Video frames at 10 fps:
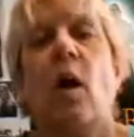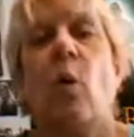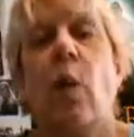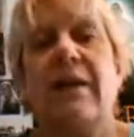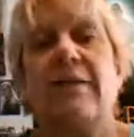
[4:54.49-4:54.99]
a
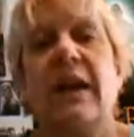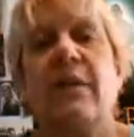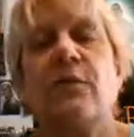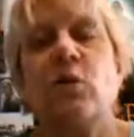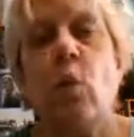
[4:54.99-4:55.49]

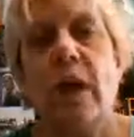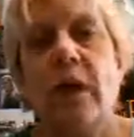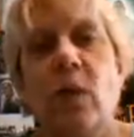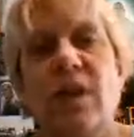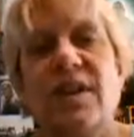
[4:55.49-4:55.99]
wavelength of
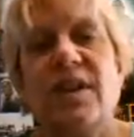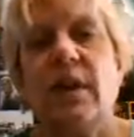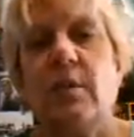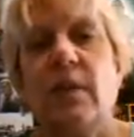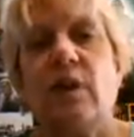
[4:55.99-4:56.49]
21
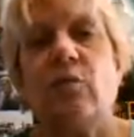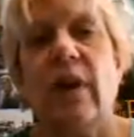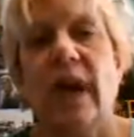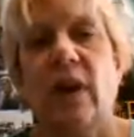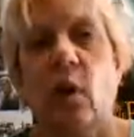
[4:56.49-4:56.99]
centimeter
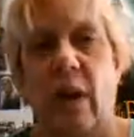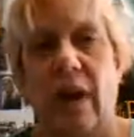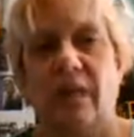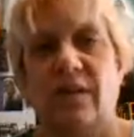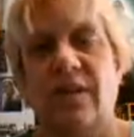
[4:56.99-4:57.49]
radio
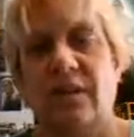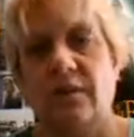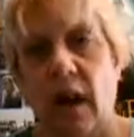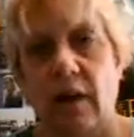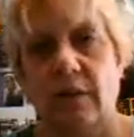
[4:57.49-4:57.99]
waves is
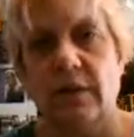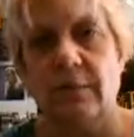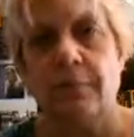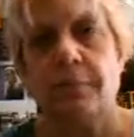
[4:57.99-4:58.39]
involved.